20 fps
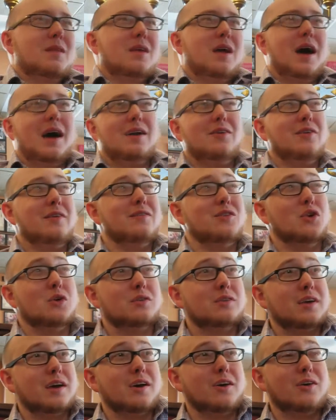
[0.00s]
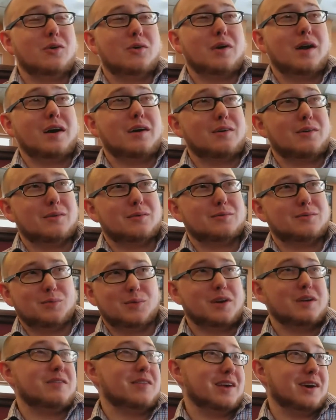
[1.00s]
I don't even know what the hell or
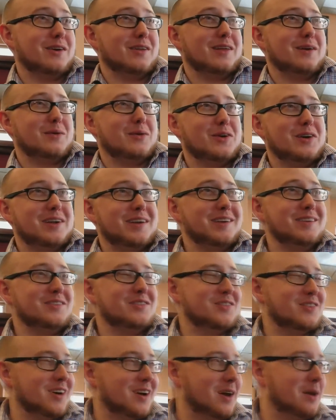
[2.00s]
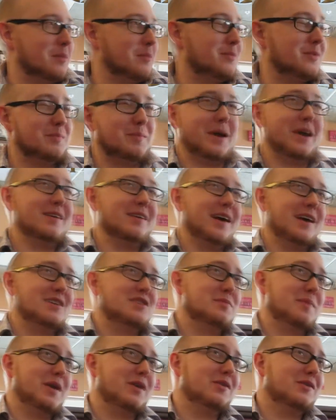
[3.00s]
whatever the hell that word is. Apparently I
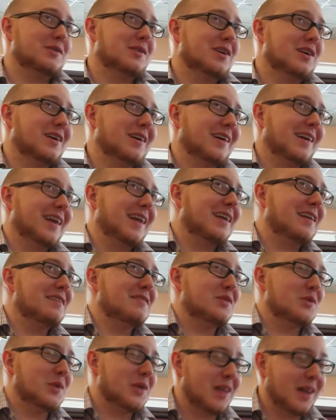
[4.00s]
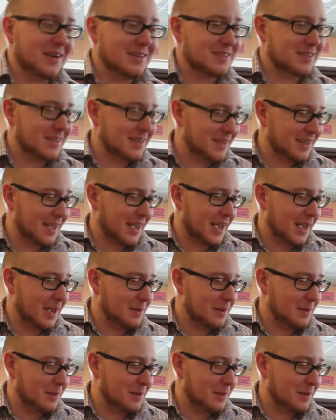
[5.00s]
spelled it wrong and I didn't even realize it in the game.